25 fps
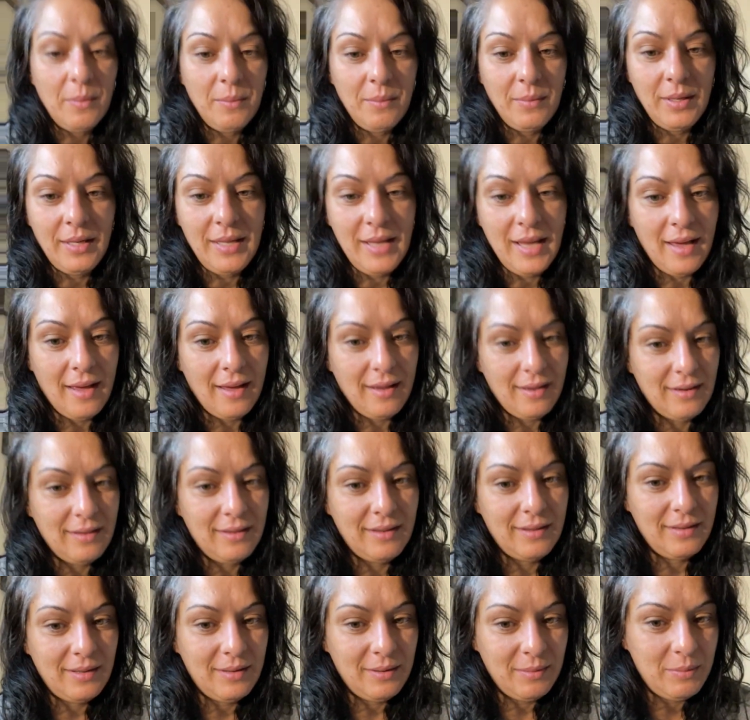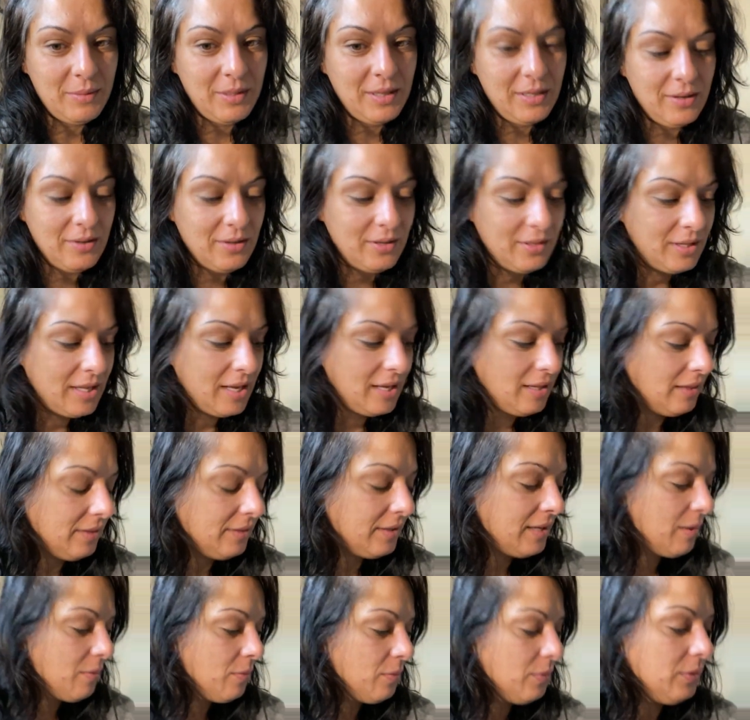Yeah, Maneri,
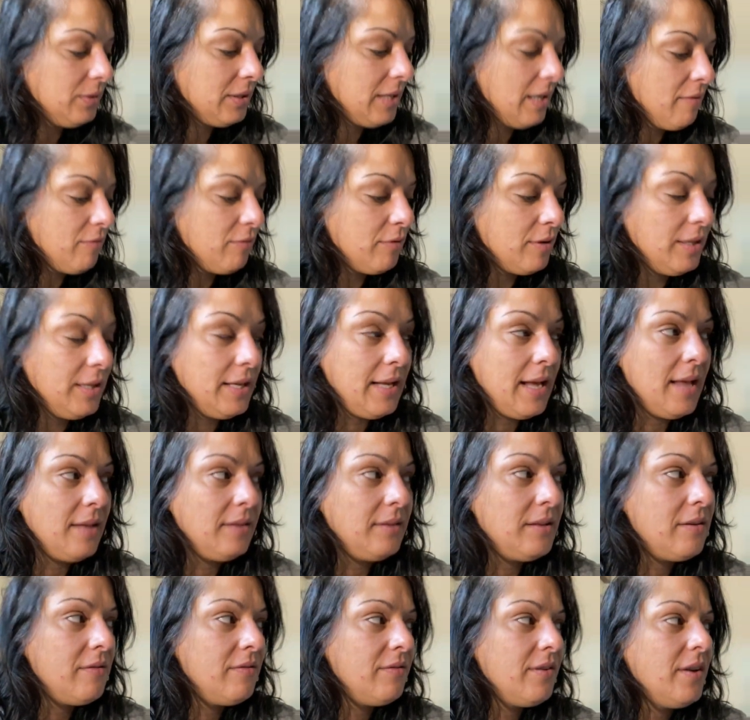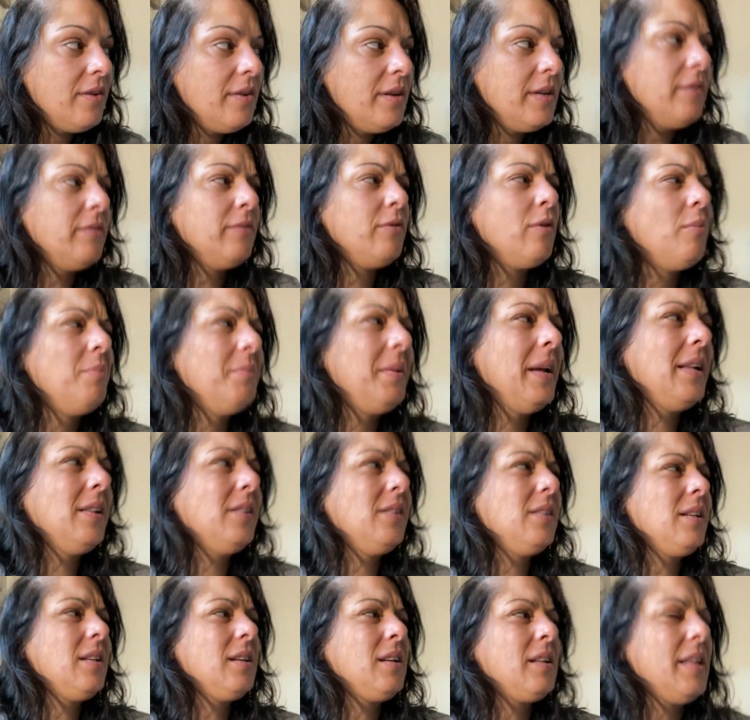they really, and they're very
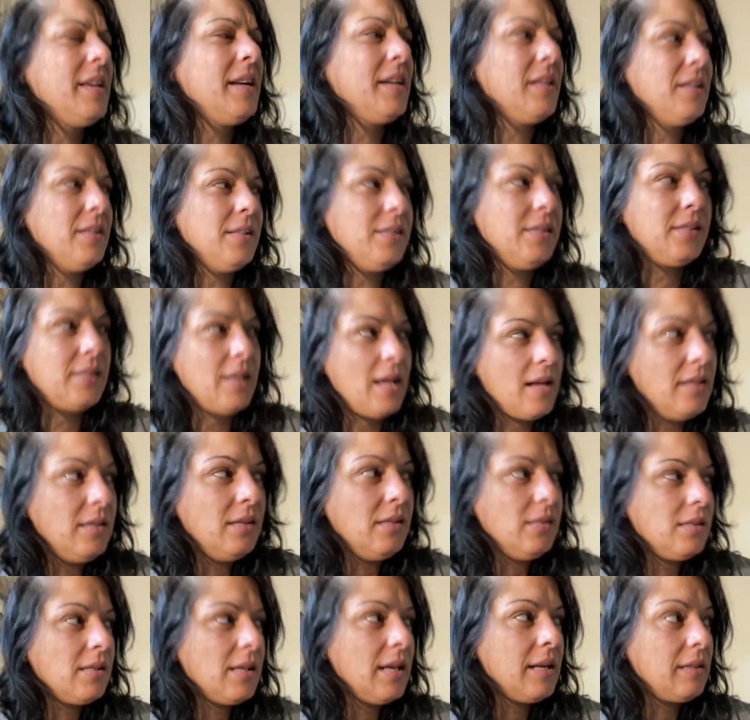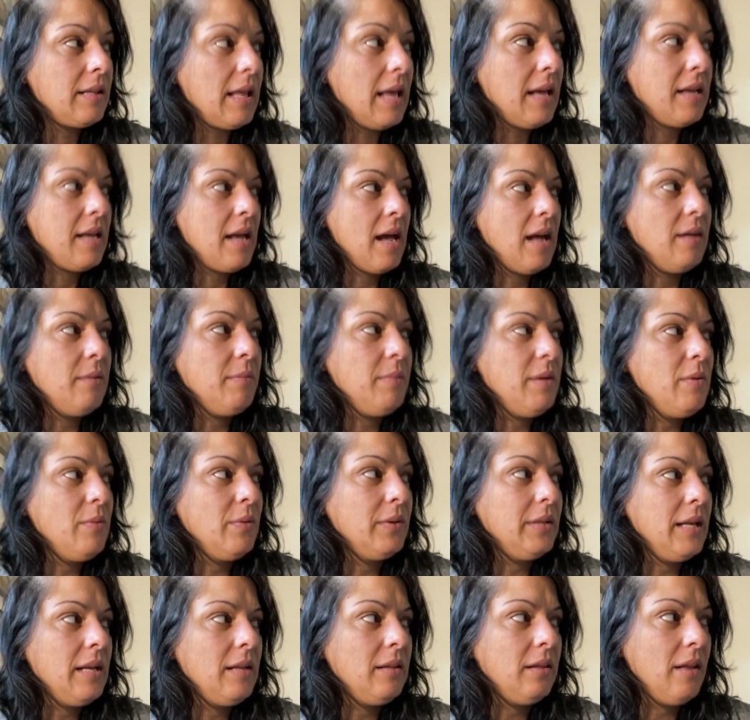romantic, in a sense, they can be when
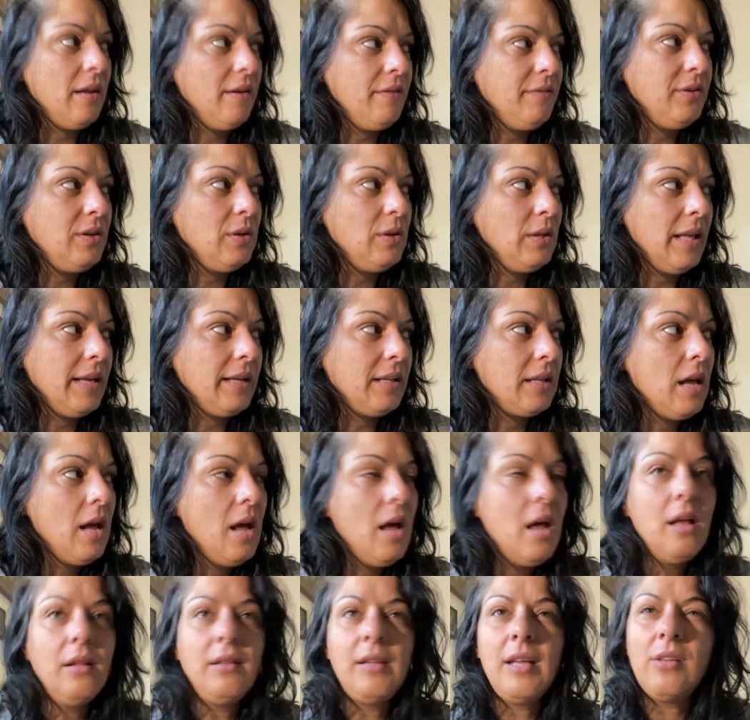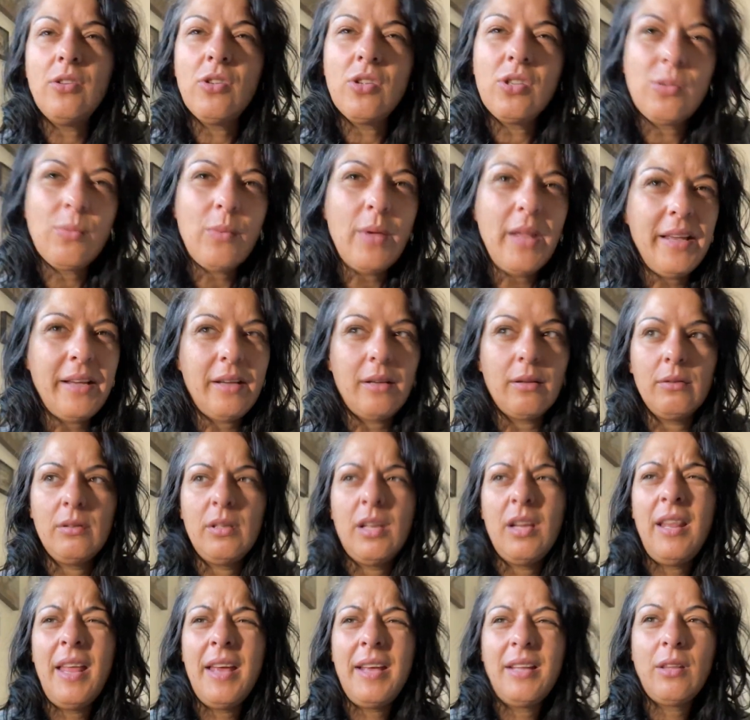they love you, they just
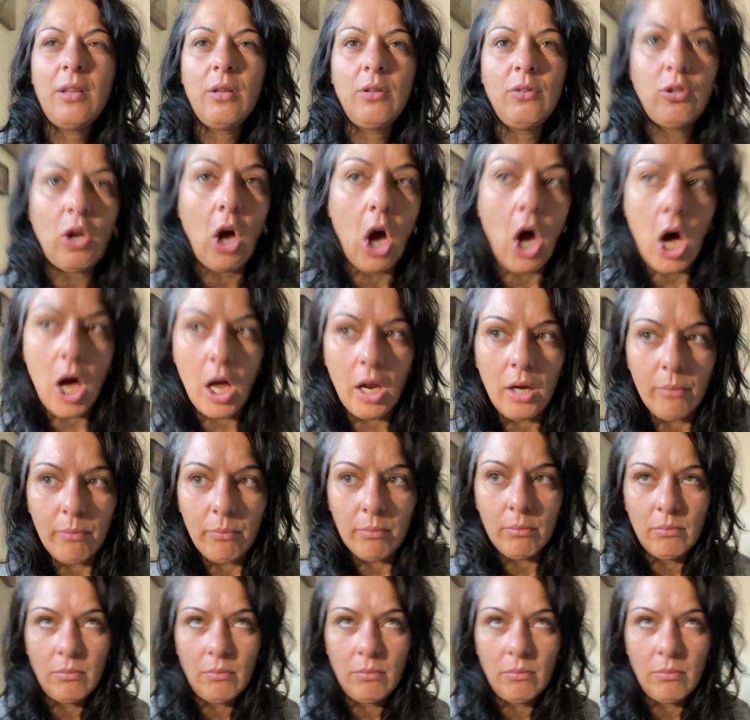they're like the dawn,